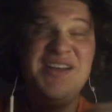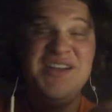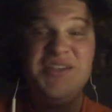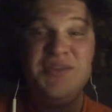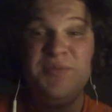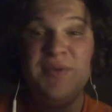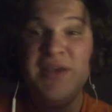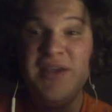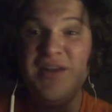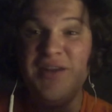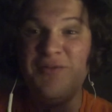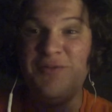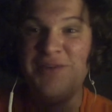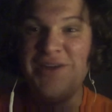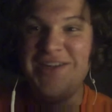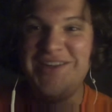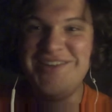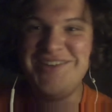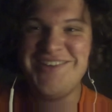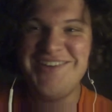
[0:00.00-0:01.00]
Speaking of
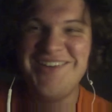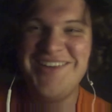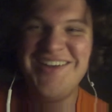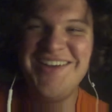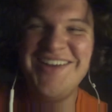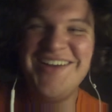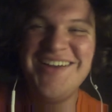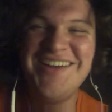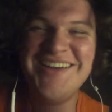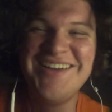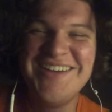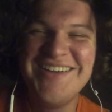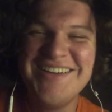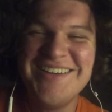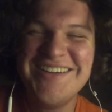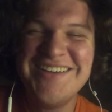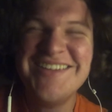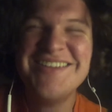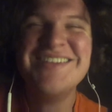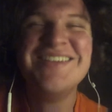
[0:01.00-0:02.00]
which,
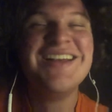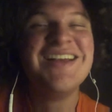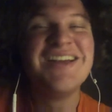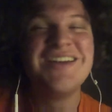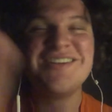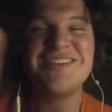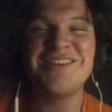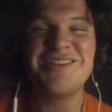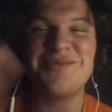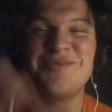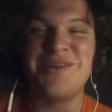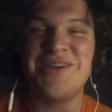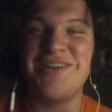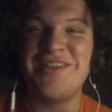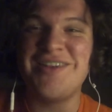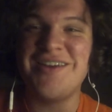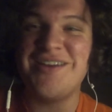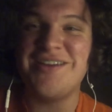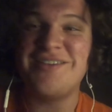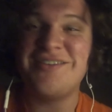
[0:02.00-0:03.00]
don't mind
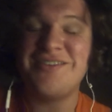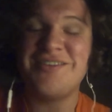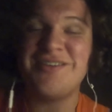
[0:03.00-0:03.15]
that.